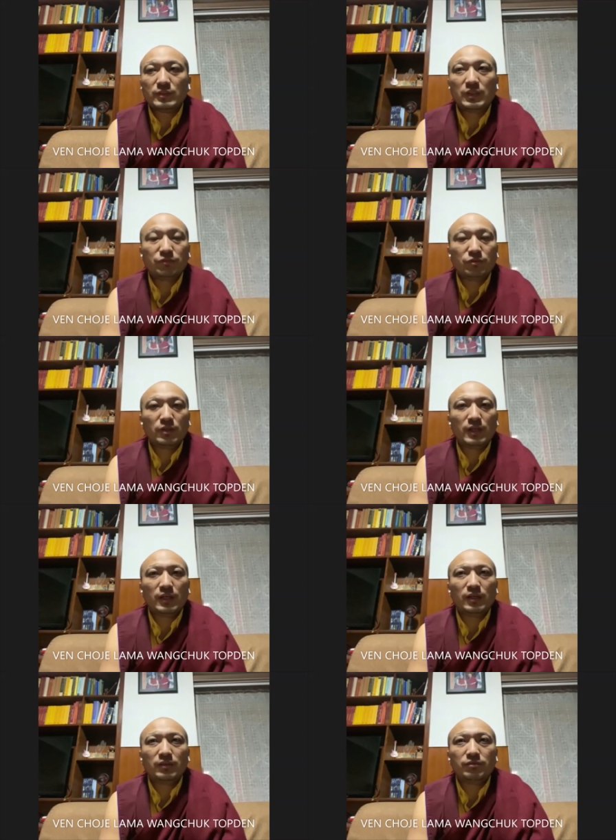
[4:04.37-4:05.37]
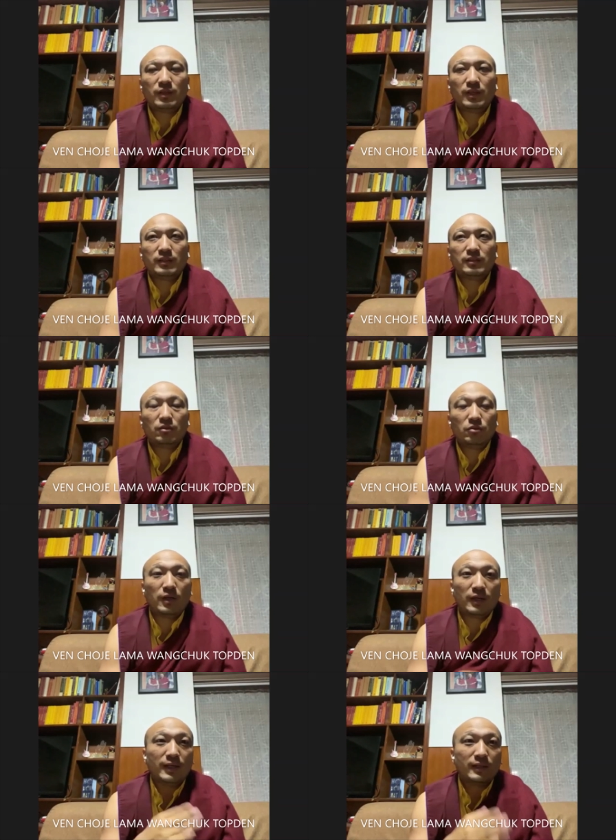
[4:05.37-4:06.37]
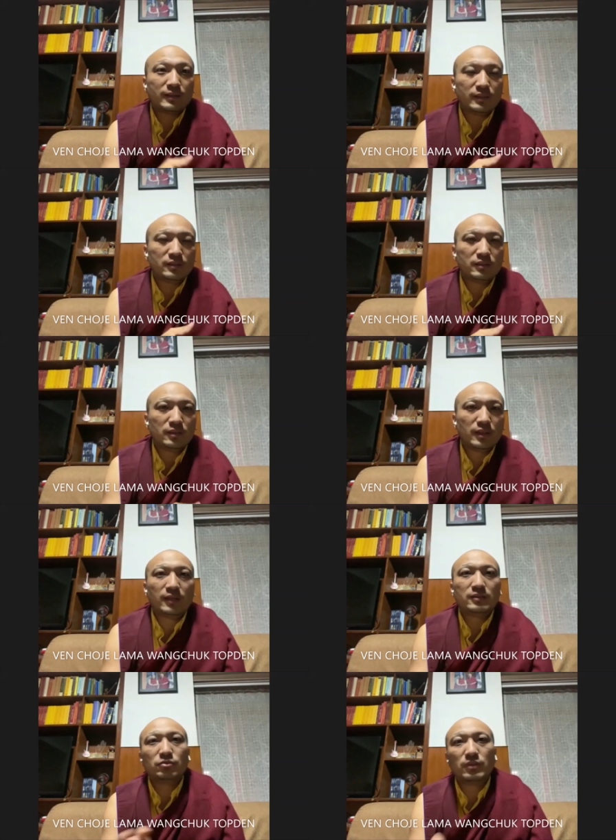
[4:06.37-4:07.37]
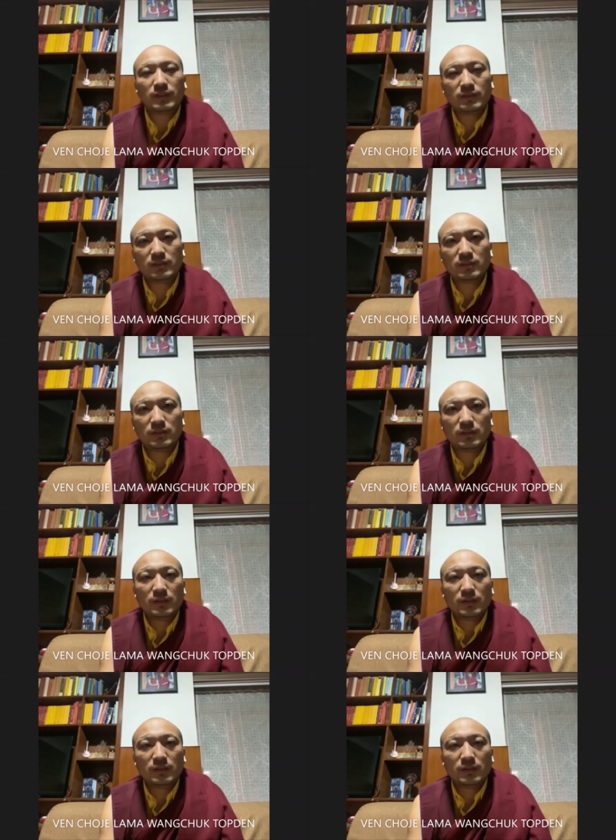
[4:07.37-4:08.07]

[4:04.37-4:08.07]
if you have like, oh, I like this, I don't like this.